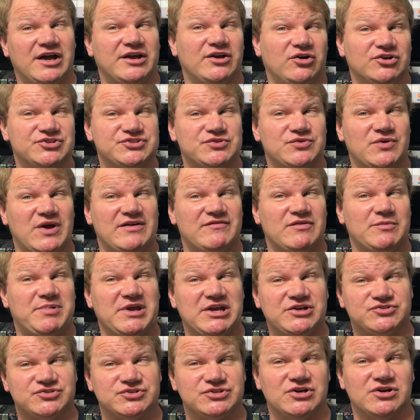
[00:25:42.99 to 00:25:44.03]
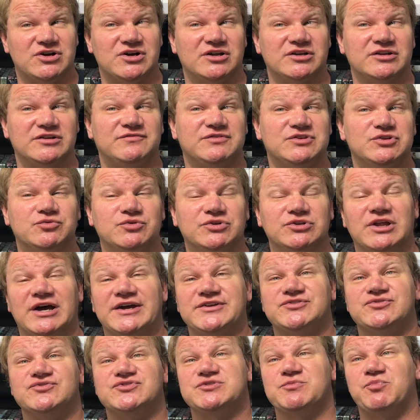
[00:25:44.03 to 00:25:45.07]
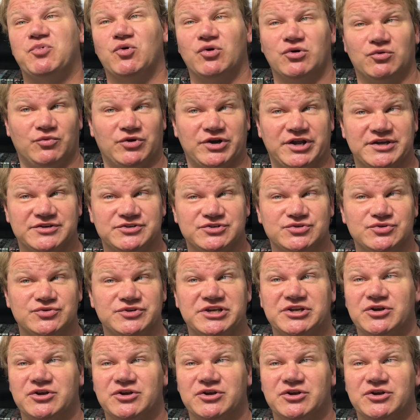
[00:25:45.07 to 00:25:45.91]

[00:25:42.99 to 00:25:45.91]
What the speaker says: I also have a Patreon if you would like to support what I do,